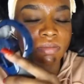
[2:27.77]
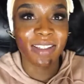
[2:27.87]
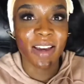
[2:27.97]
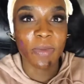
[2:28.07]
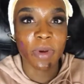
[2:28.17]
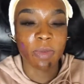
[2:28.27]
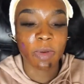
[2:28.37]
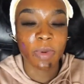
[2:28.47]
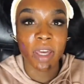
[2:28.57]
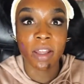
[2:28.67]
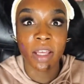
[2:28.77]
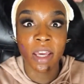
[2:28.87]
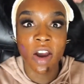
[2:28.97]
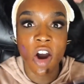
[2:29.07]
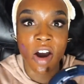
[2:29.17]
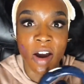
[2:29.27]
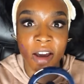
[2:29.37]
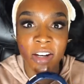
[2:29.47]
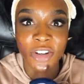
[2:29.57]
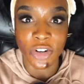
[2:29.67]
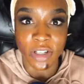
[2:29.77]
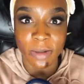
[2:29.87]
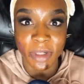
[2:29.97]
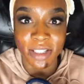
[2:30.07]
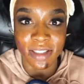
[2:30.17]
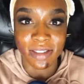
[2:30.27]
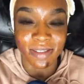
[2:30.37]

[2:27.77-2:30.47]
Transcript: I'm going to be peeling on Christmas.